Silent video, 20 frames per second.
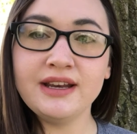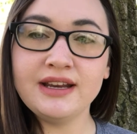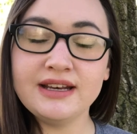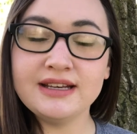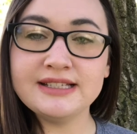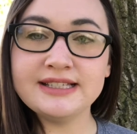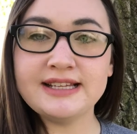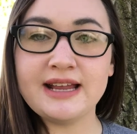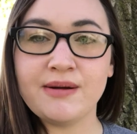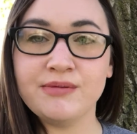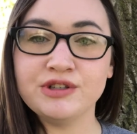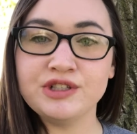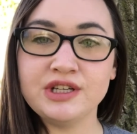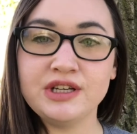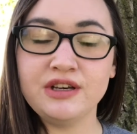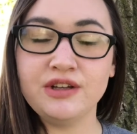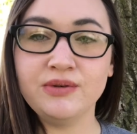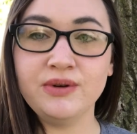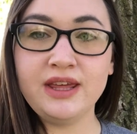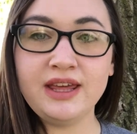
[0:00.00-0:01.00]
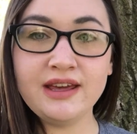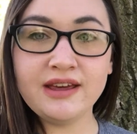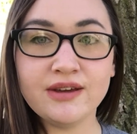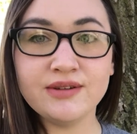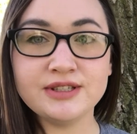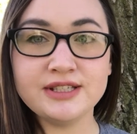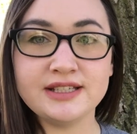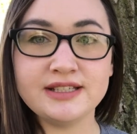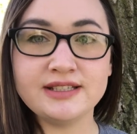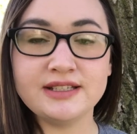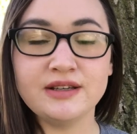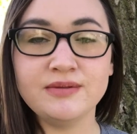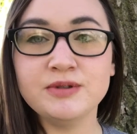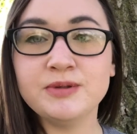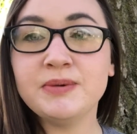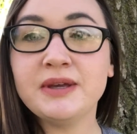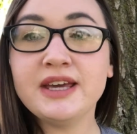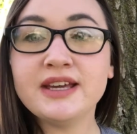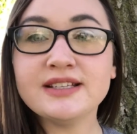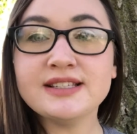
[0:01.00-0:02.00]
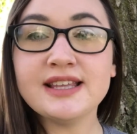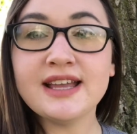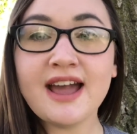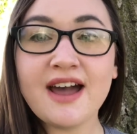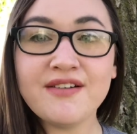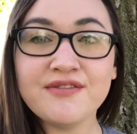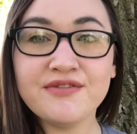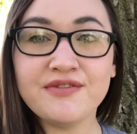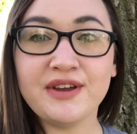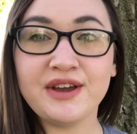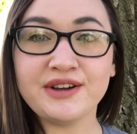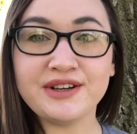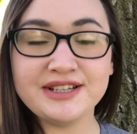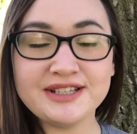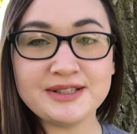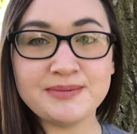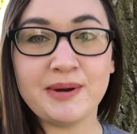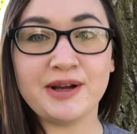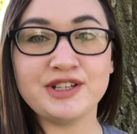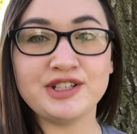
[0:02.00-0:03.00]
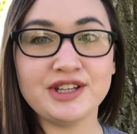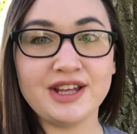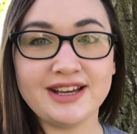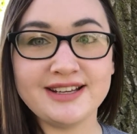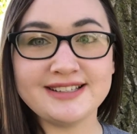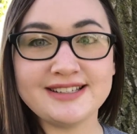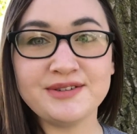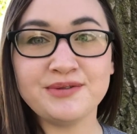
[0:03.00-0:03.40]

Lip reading: in establishing new ecosystems because they have very specialized